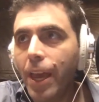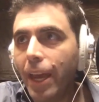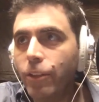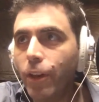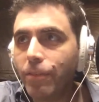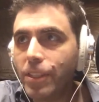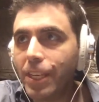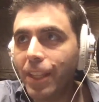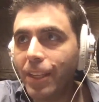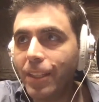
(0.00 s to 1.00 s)
and you have to
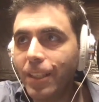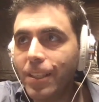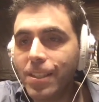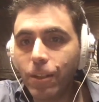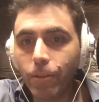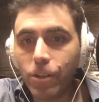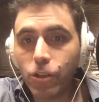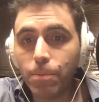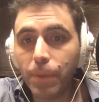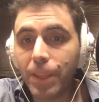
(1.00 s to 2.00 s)
take that into
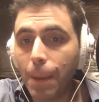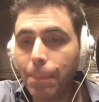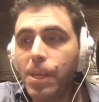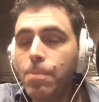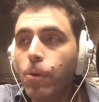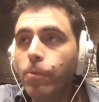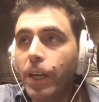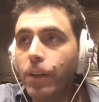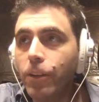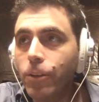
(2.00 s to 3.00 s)
consideration, but that people
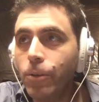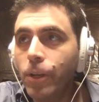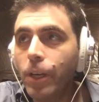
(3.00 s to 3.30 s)
value